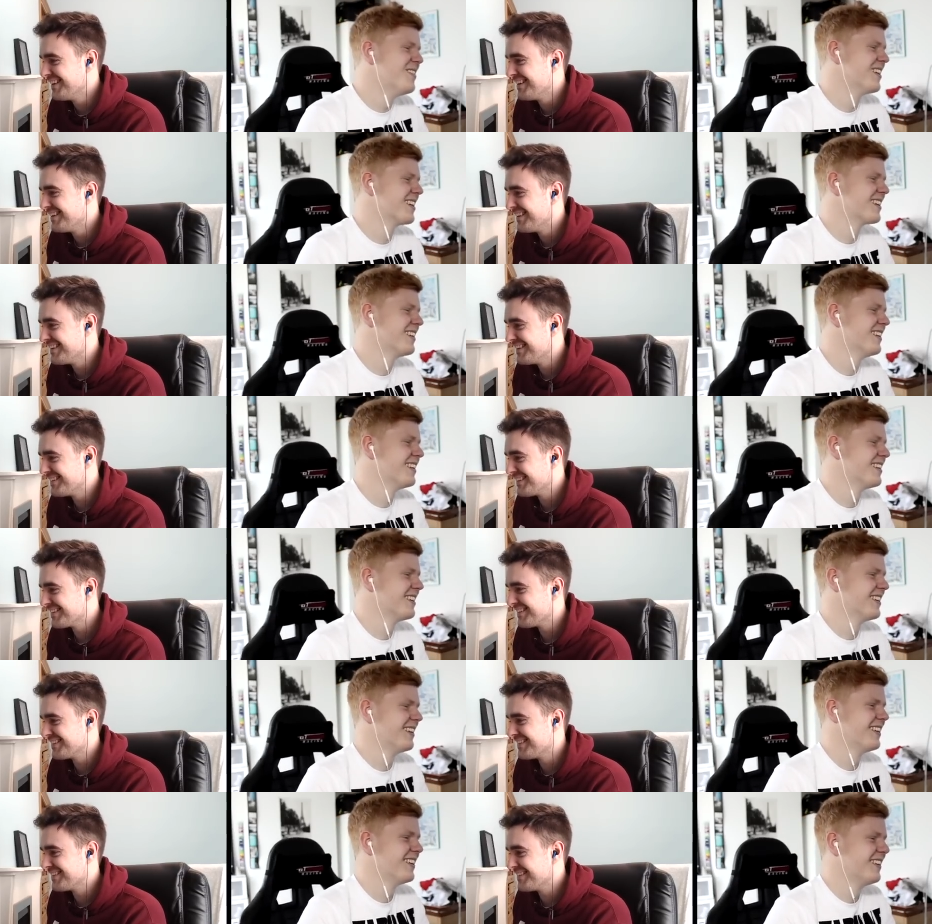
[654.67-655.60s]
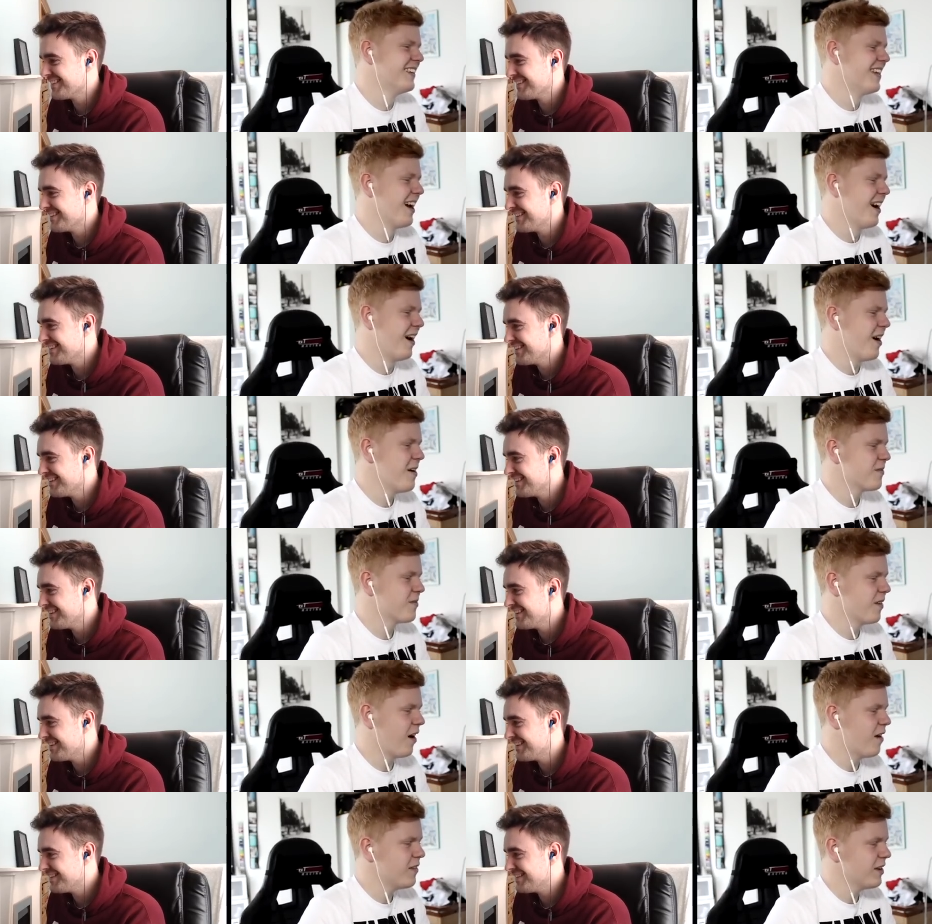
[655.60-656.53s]
Speaker 1: my god. I've
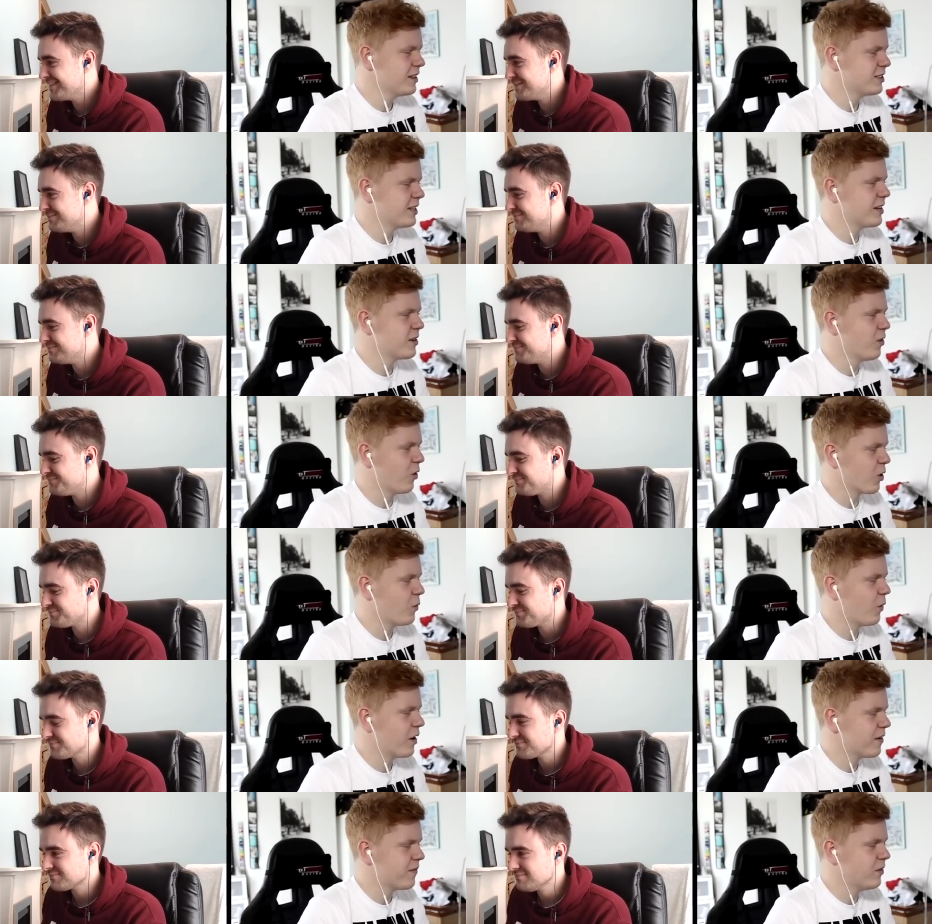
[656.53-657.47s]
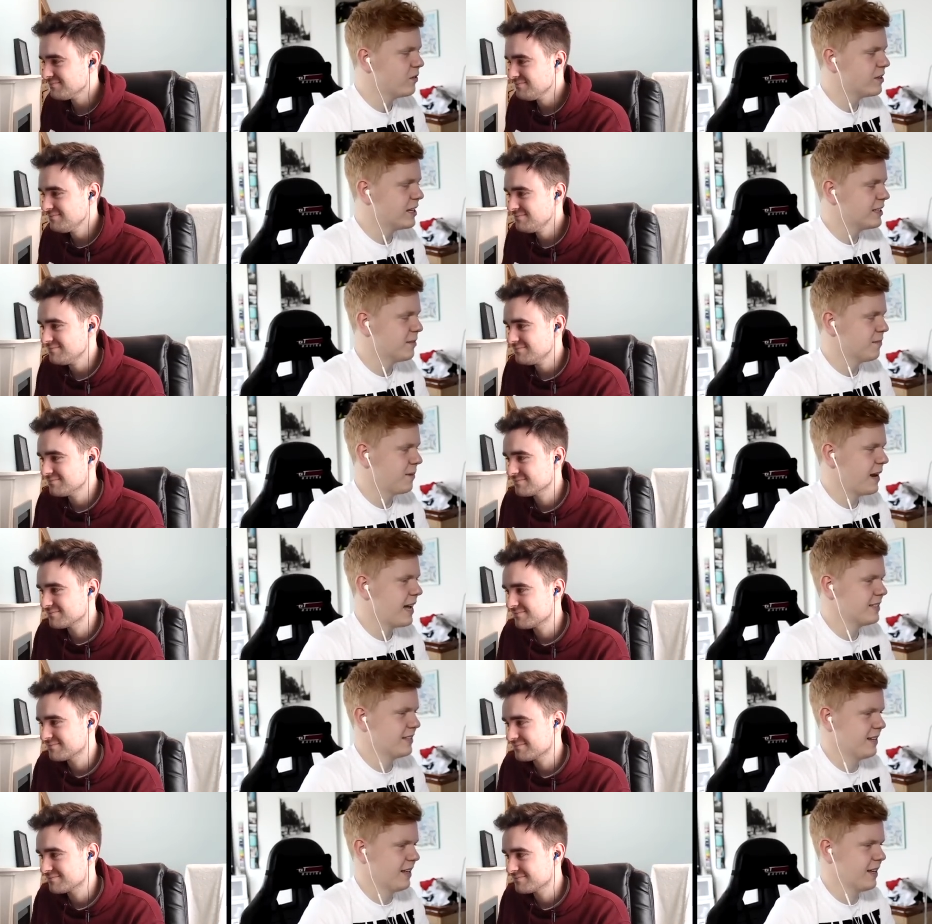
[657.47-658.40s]
I've actually got quite a few decent players
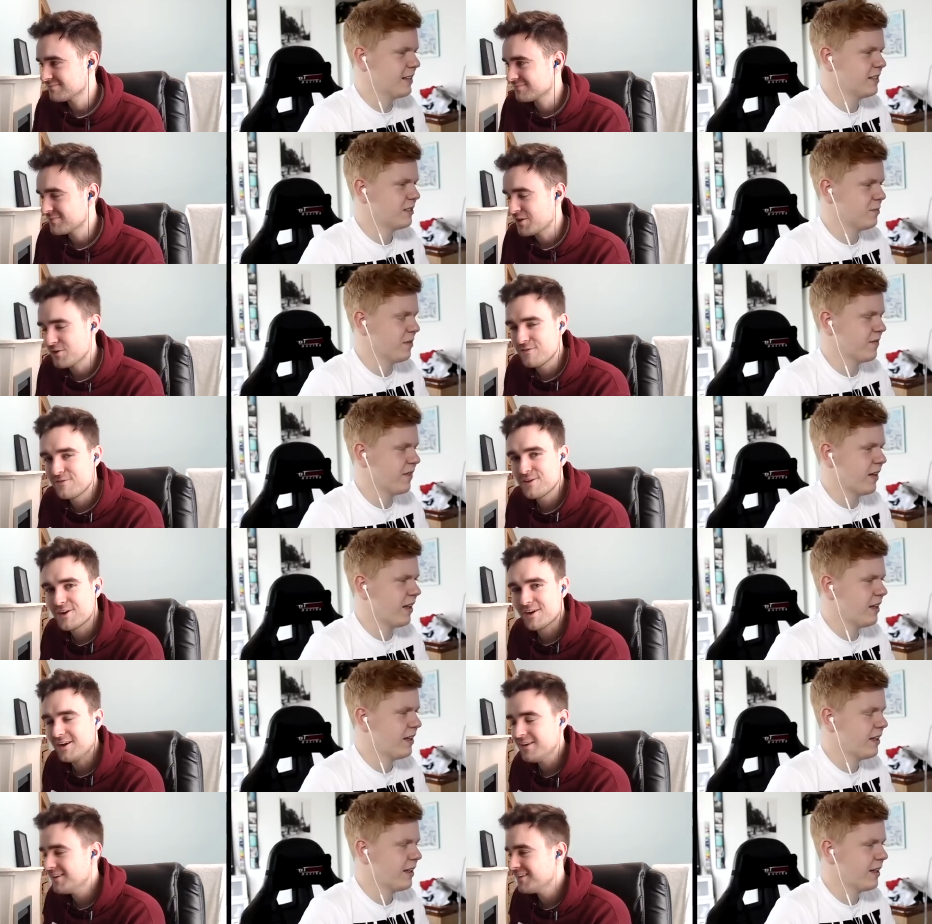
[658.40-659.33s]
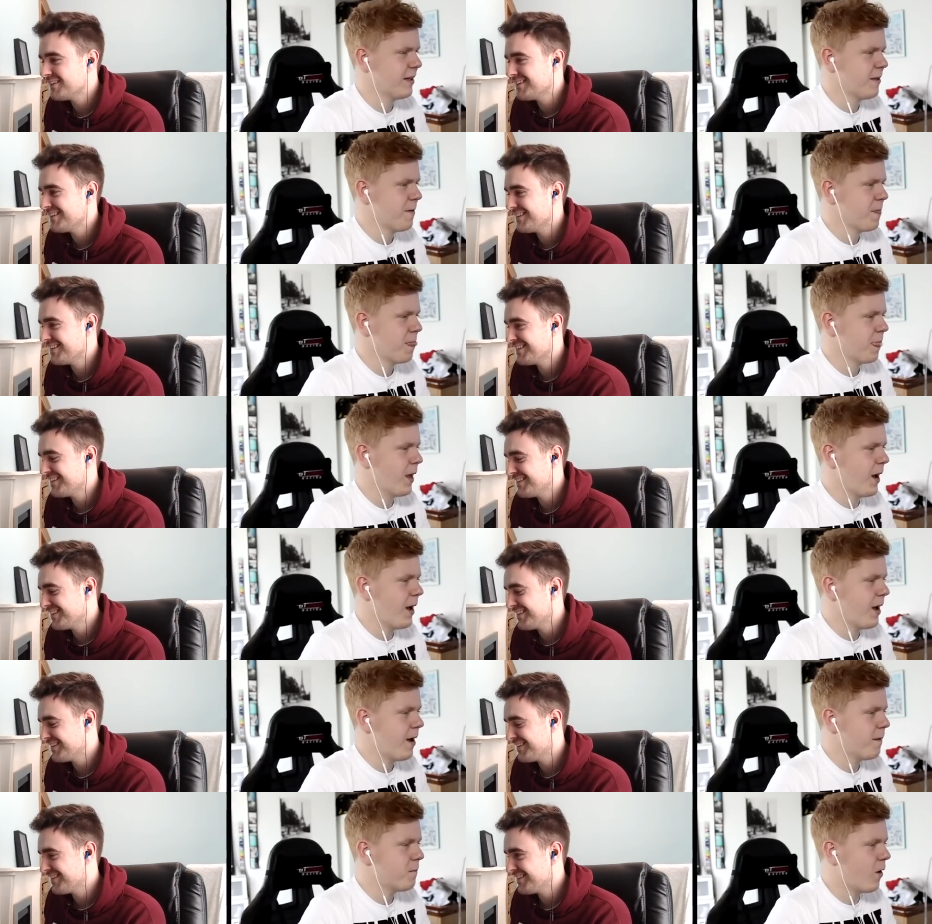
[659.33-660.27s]
in here. Who have you got?
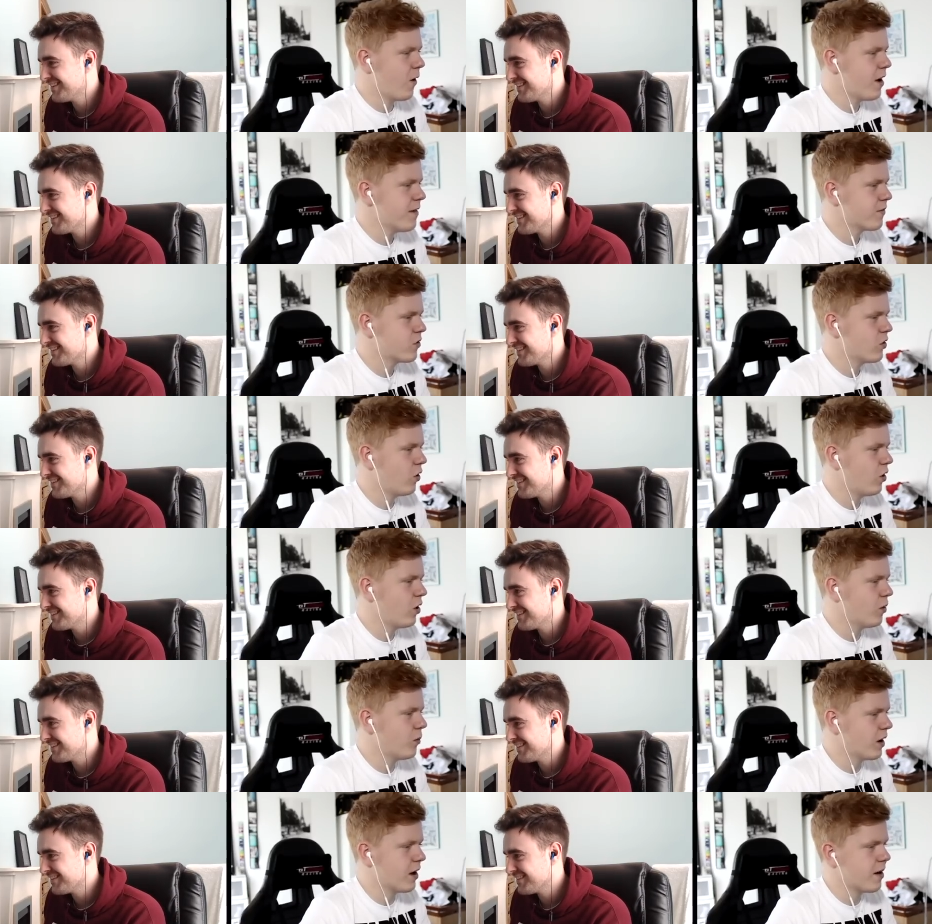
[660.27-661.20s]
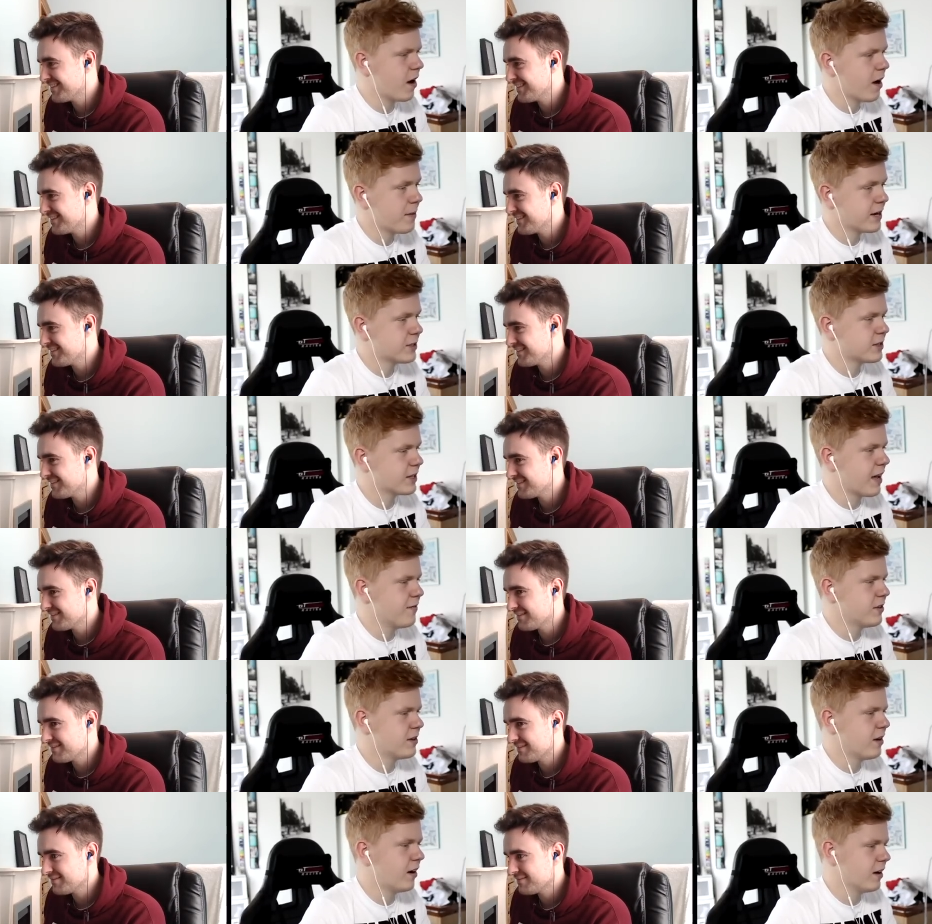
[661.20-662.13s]
Um, I have got well, I, I, managed to get
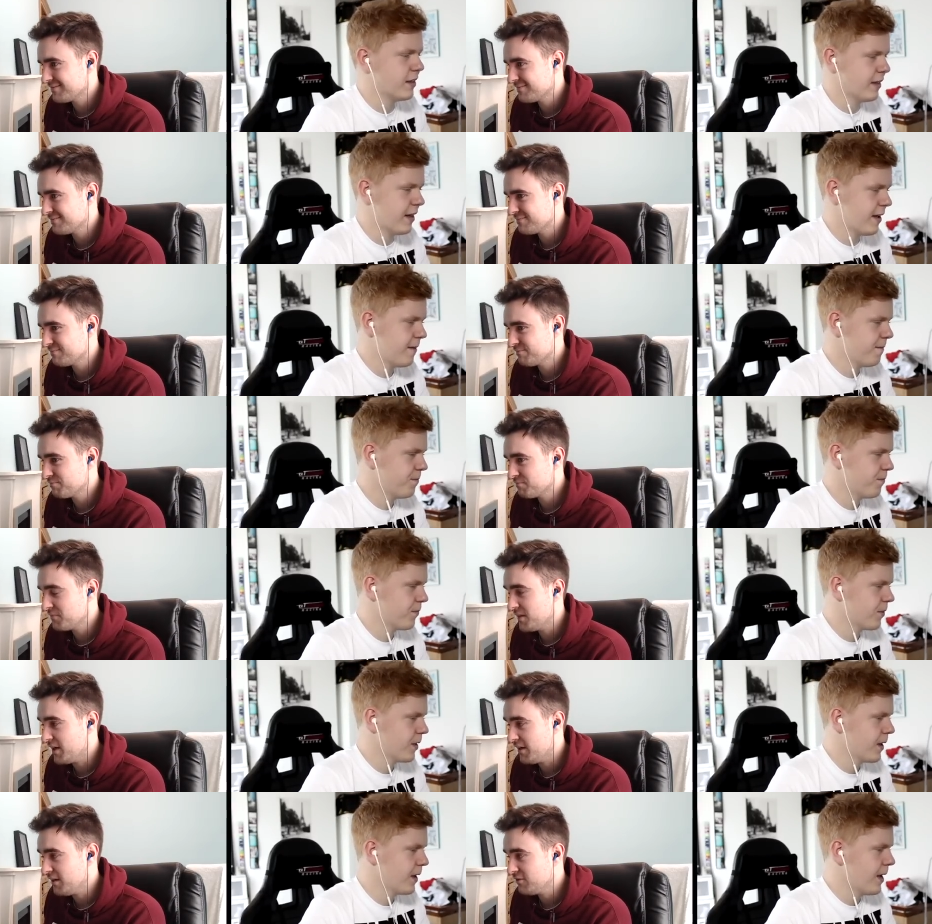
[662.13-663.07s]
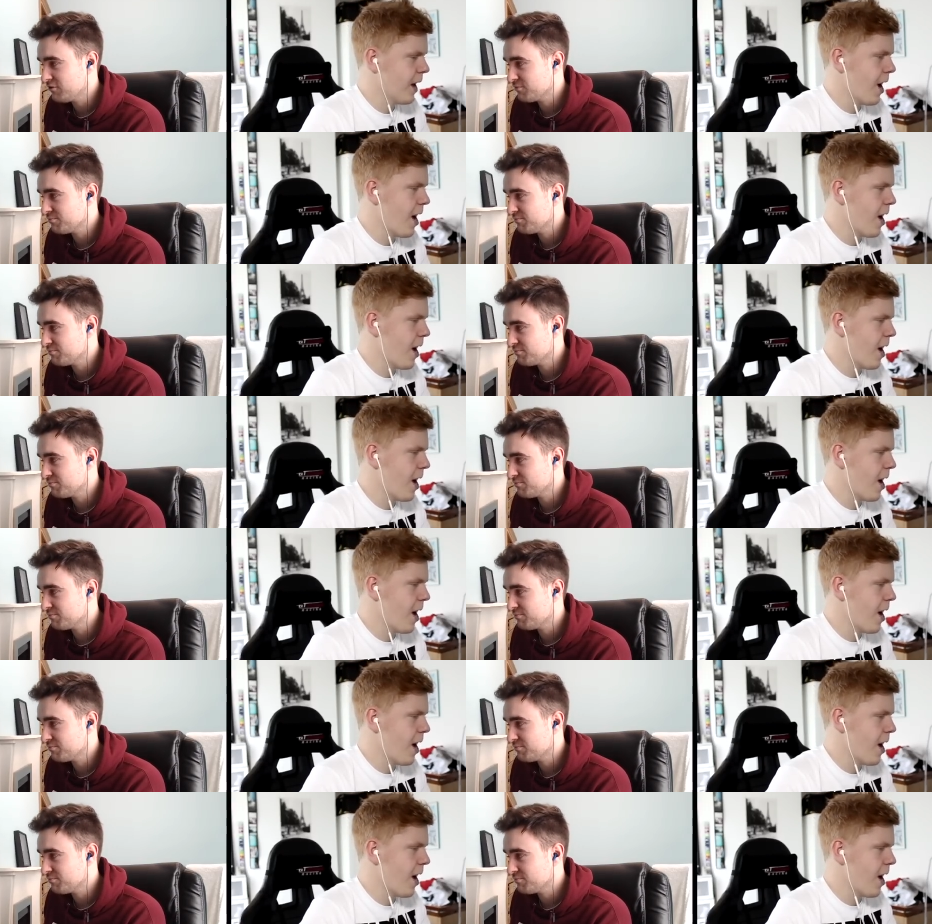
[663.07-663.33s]
Vidal in there. Nice.